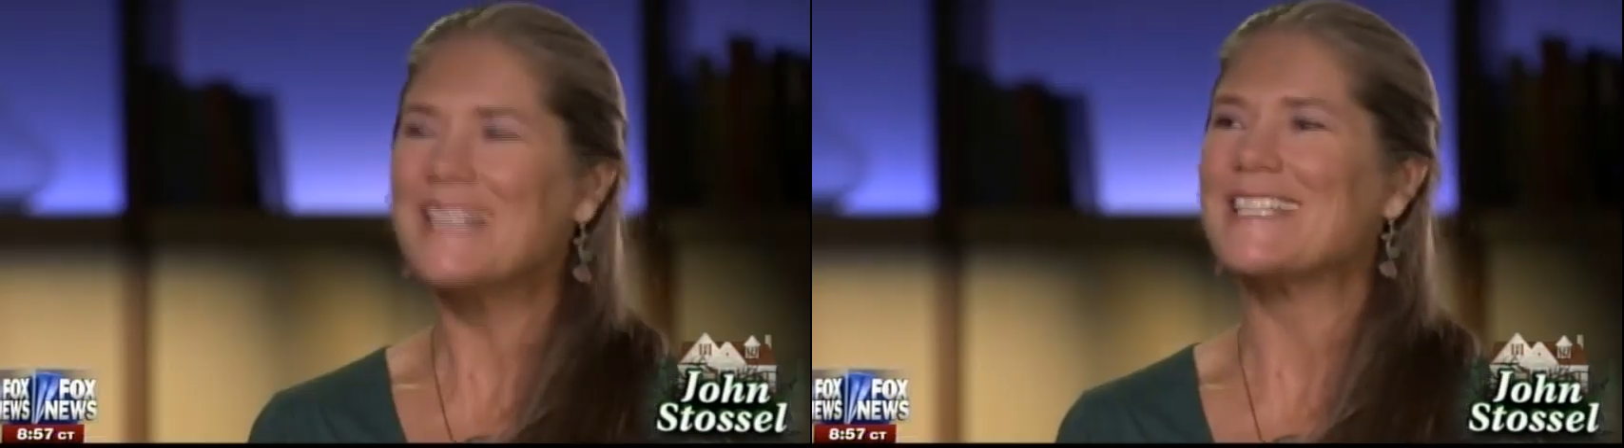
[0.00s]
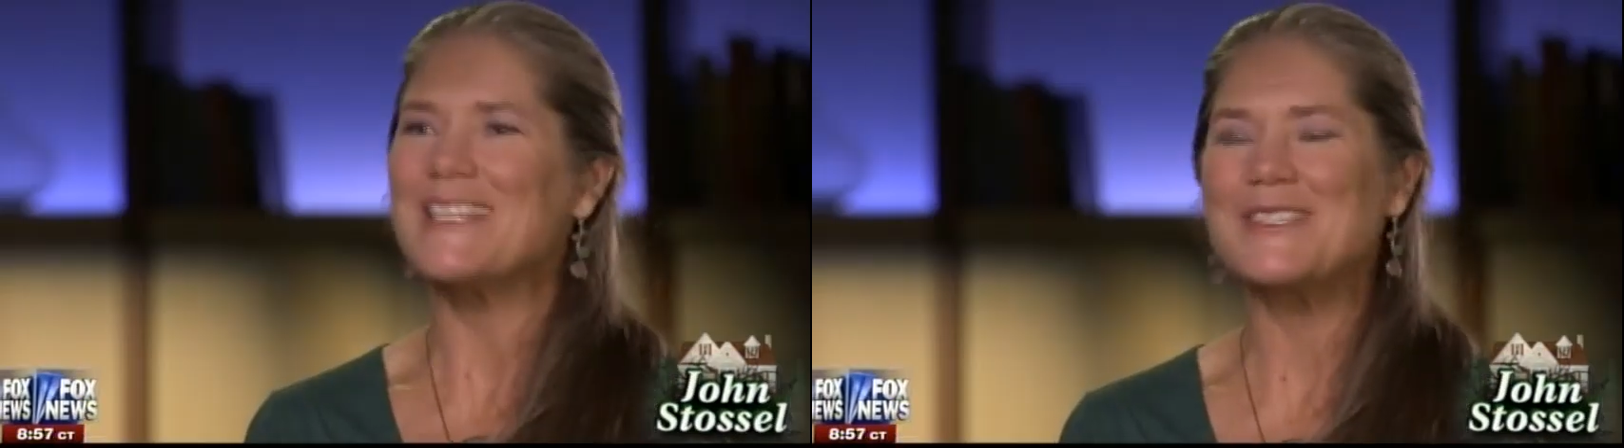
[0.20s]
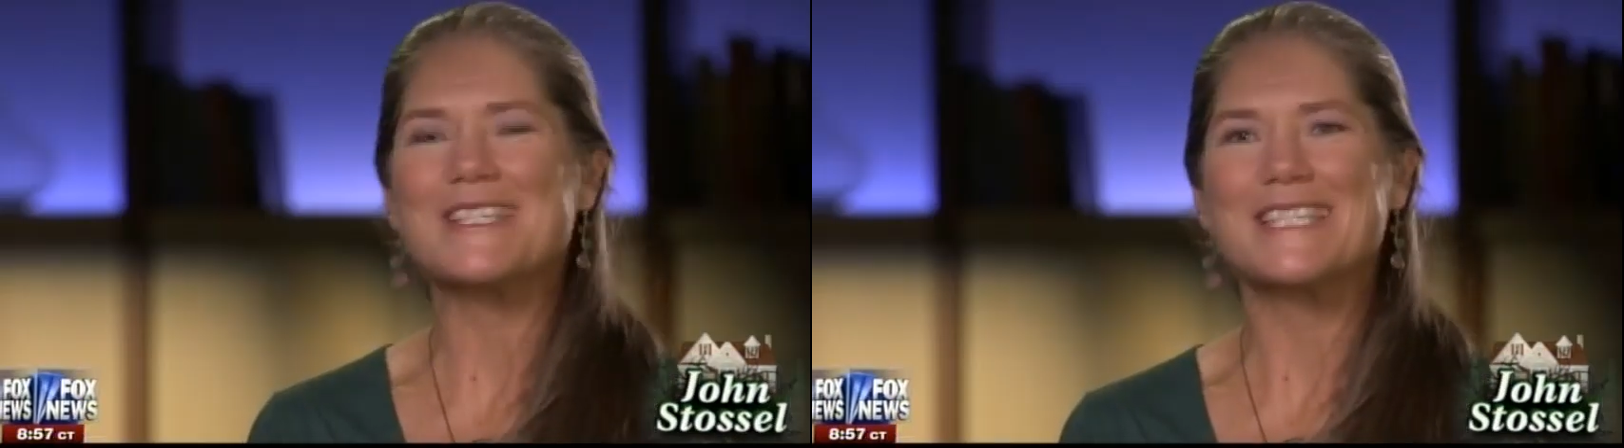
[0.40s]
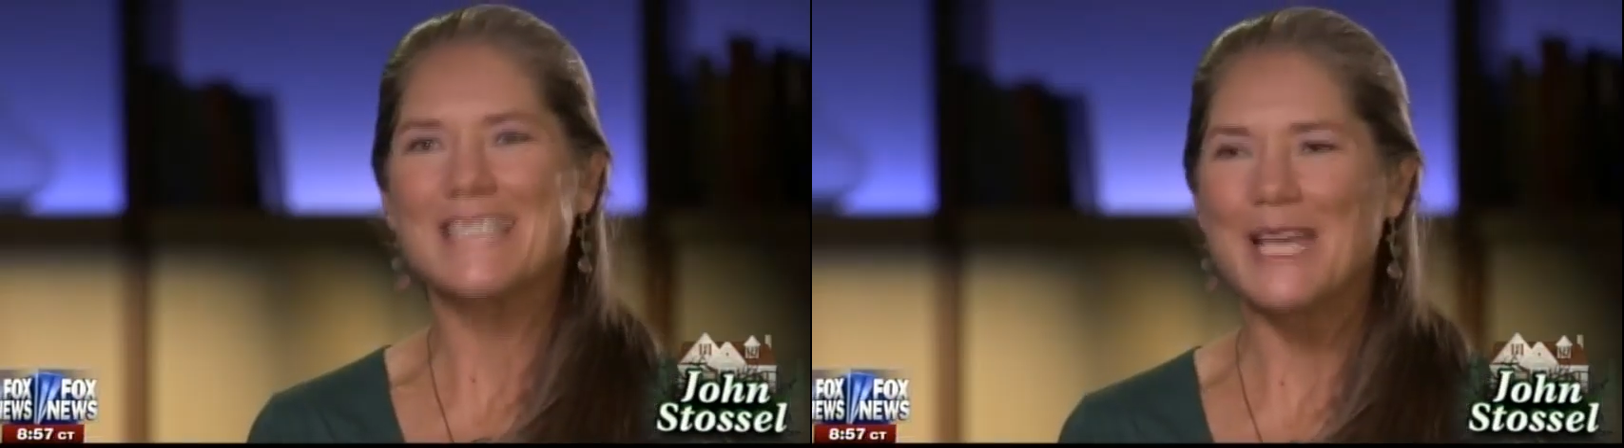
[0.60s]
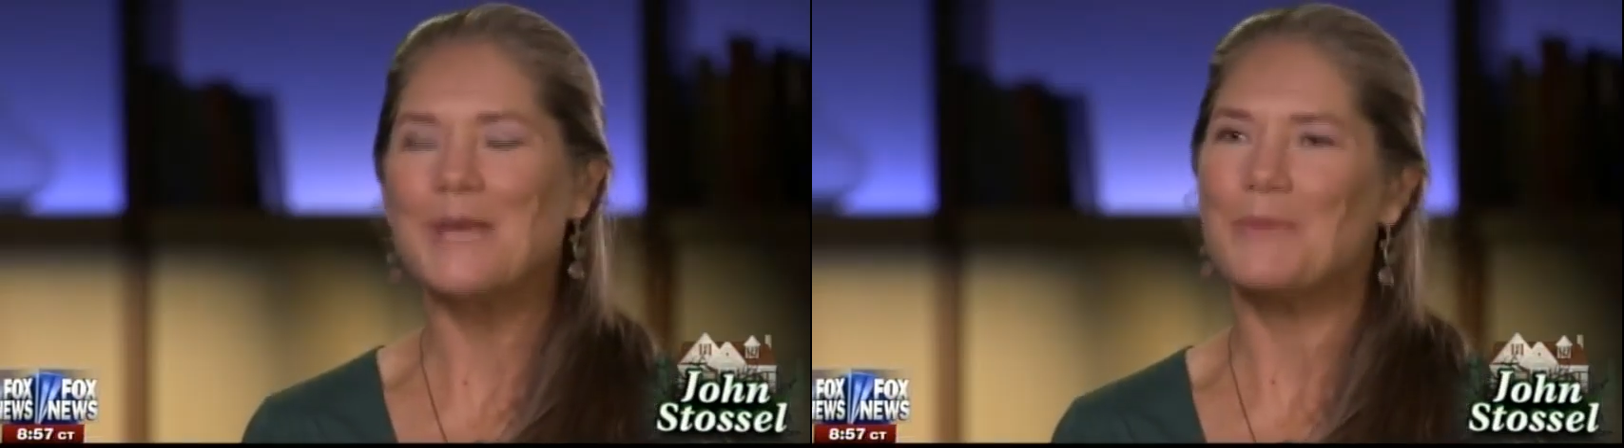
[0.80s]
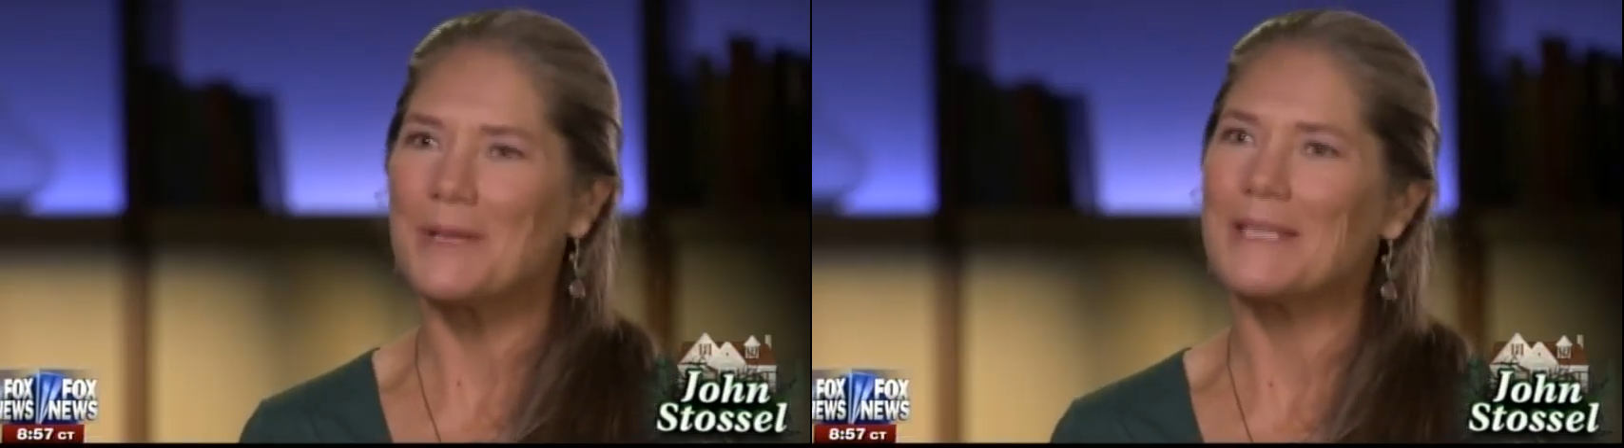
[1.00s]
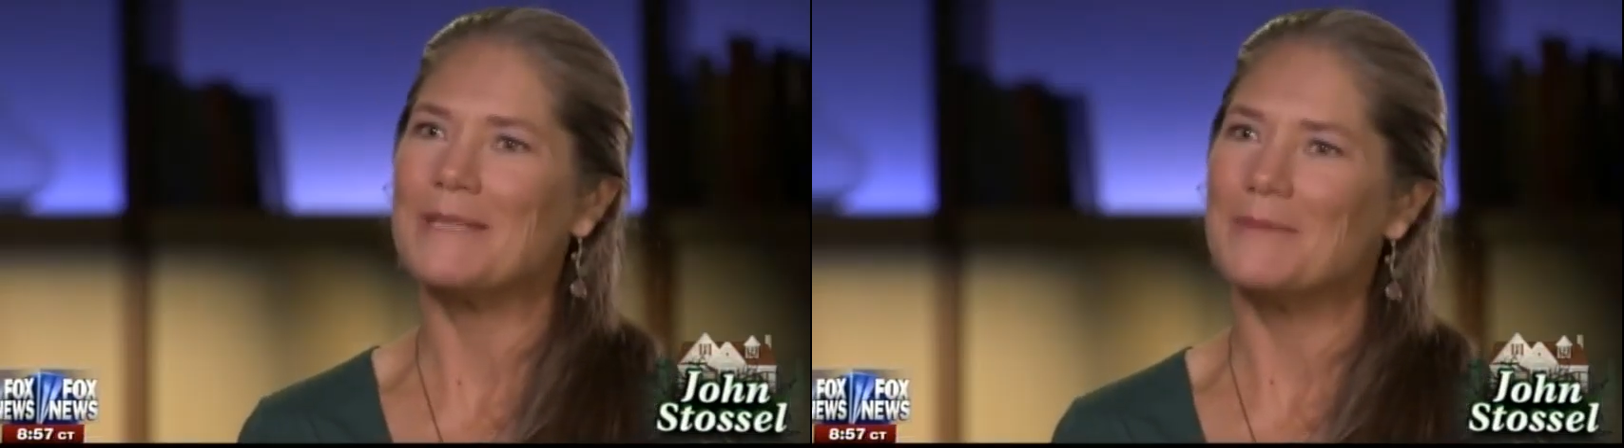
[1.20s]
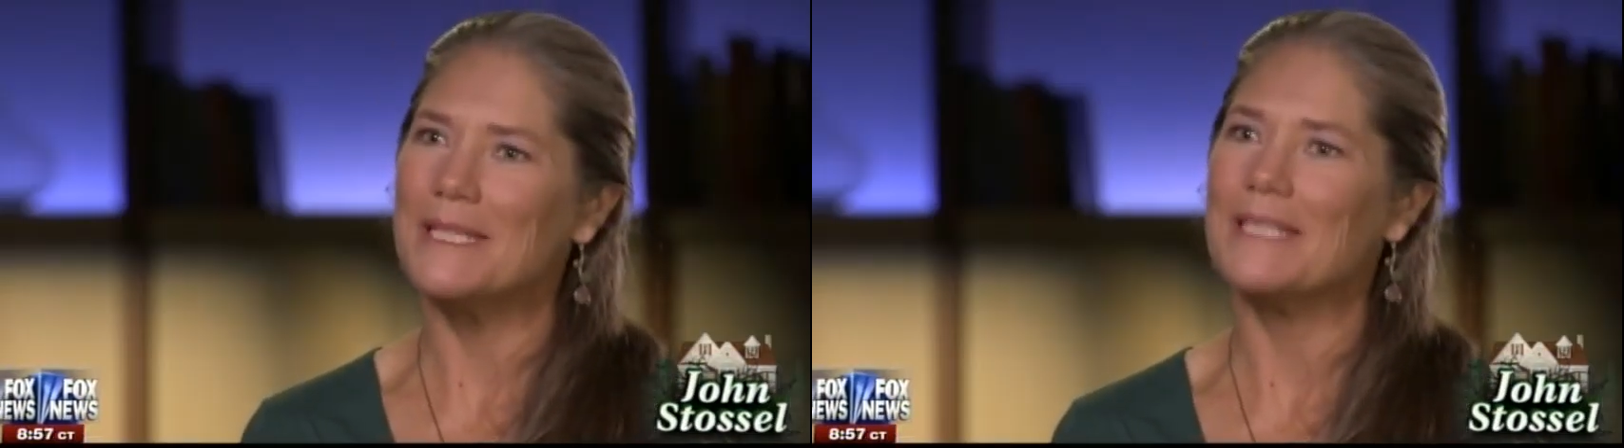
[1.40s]
What does
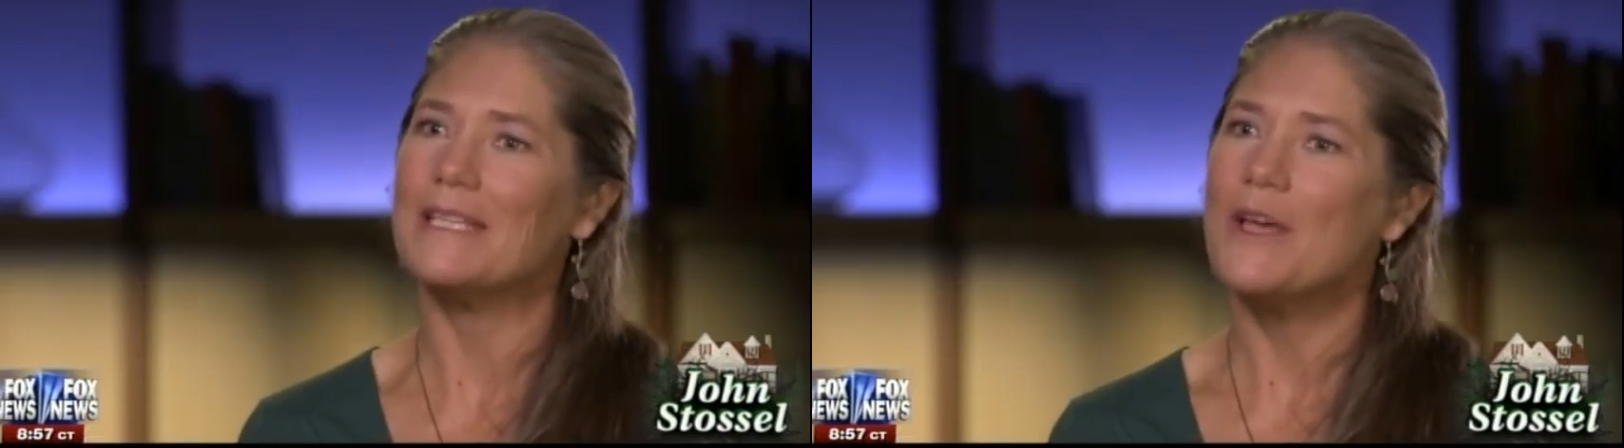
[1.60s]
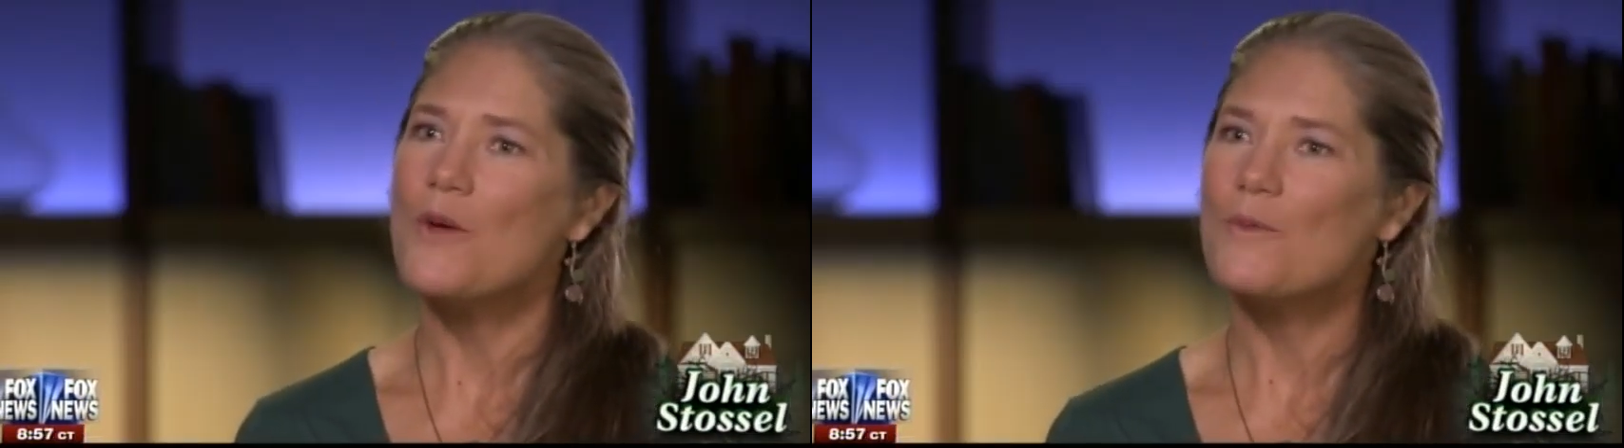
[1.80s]
sustainability mean?